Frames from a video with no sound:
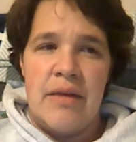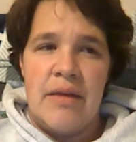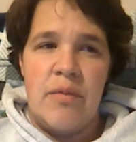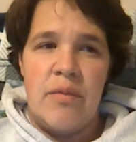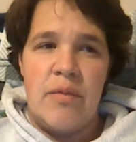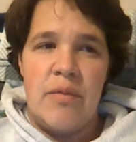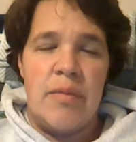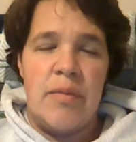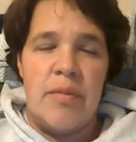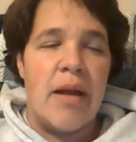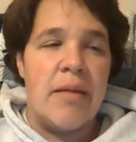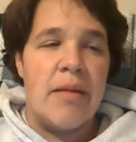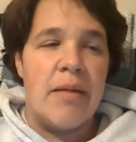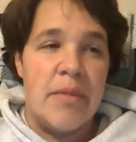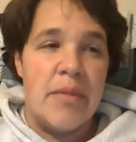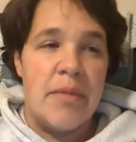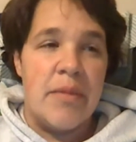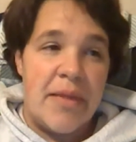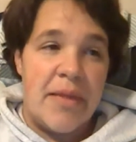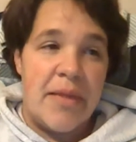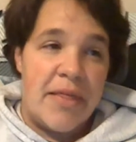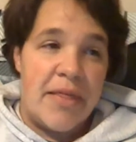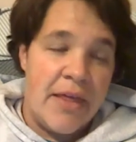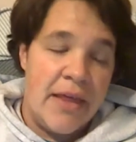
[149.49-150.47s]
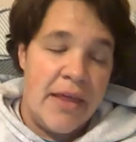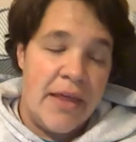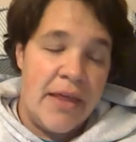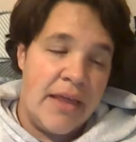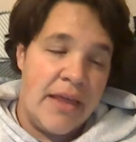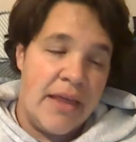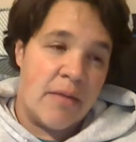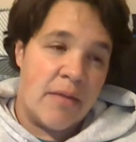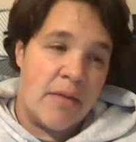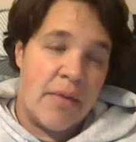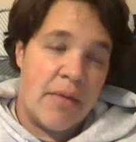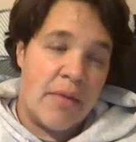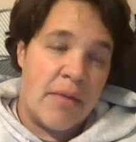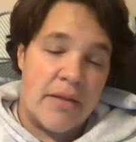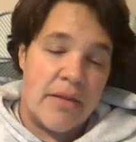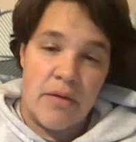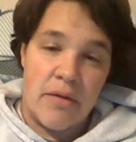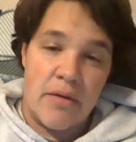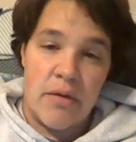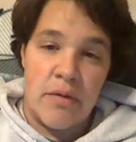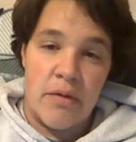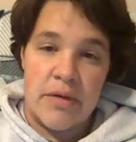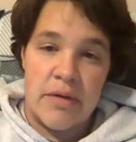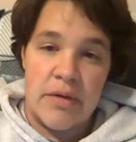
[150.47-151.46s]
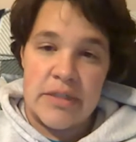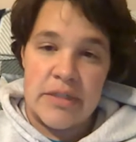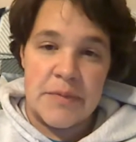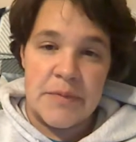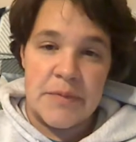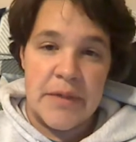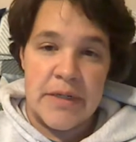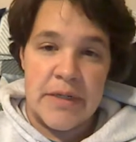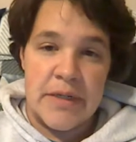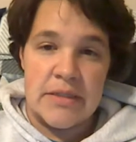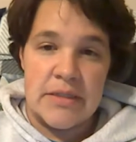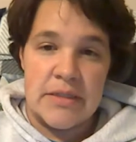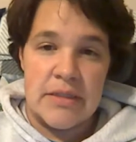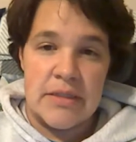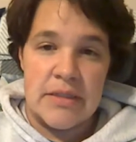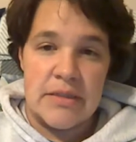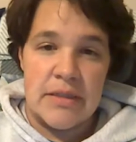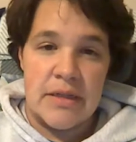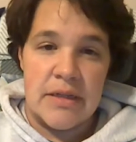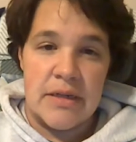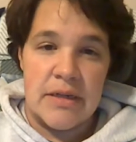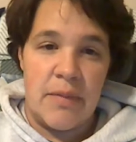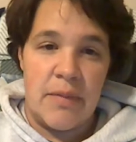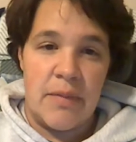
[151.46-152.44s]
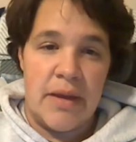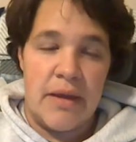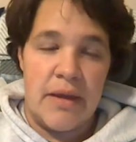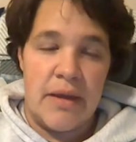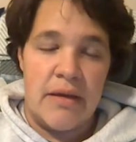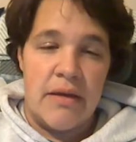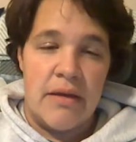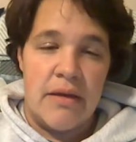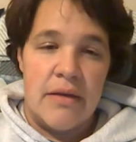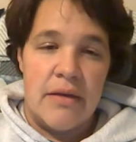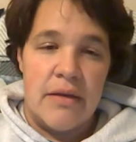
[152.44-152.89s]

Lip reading: will probably be thinking about their own experiences anyway.